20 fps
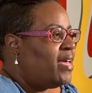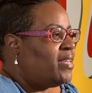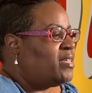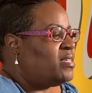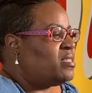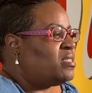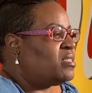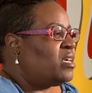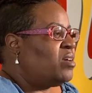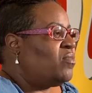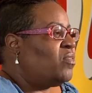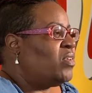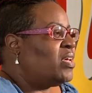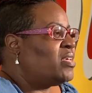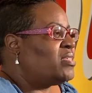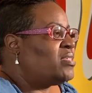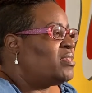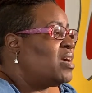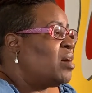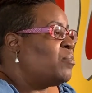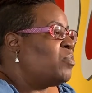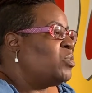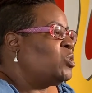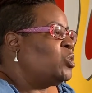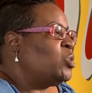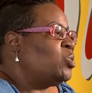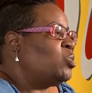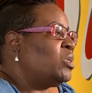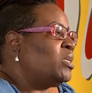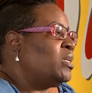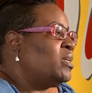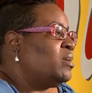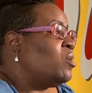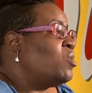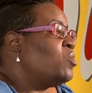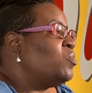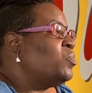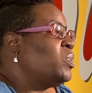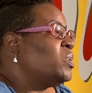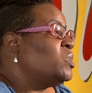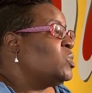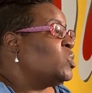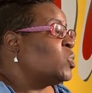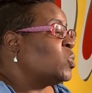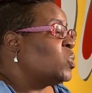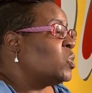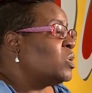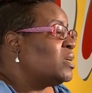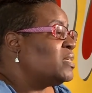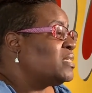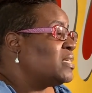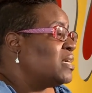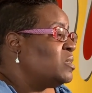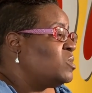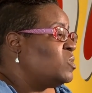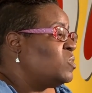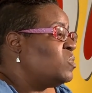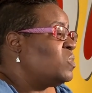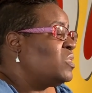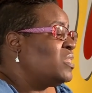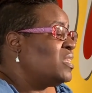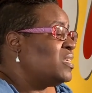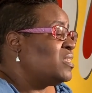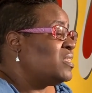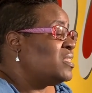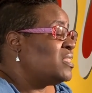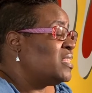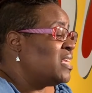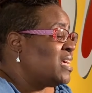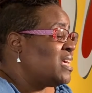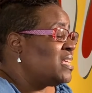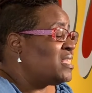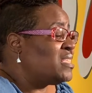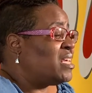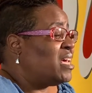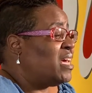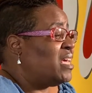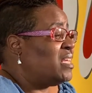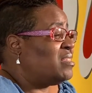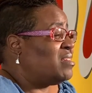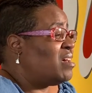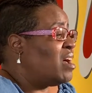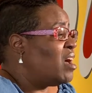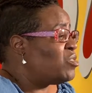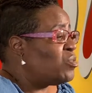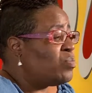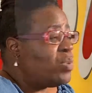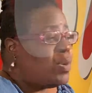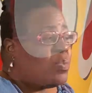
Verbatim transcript: This has given us an opportunity to open doors and do th things that other